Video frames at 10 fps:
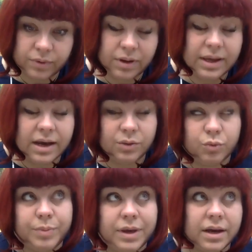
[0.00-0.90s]
Yeah, it
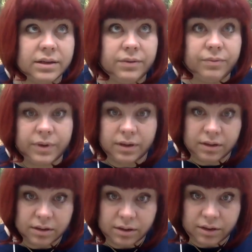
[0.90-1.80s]
will be active and
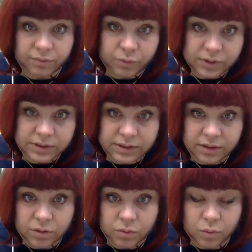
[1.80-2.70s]
influencing